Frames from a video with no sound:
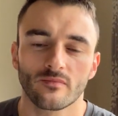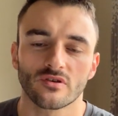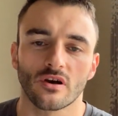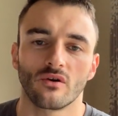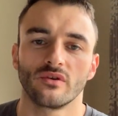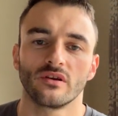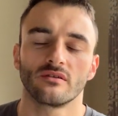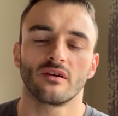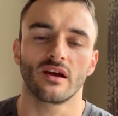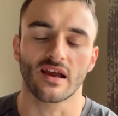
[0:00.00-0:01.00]
So
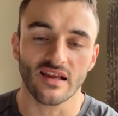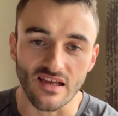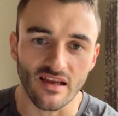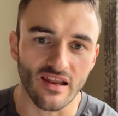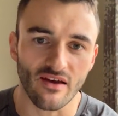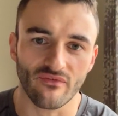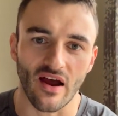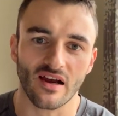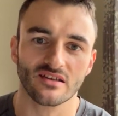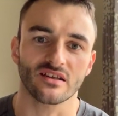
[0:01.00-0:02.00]
it gets in there
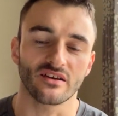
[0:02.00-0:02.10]
fast,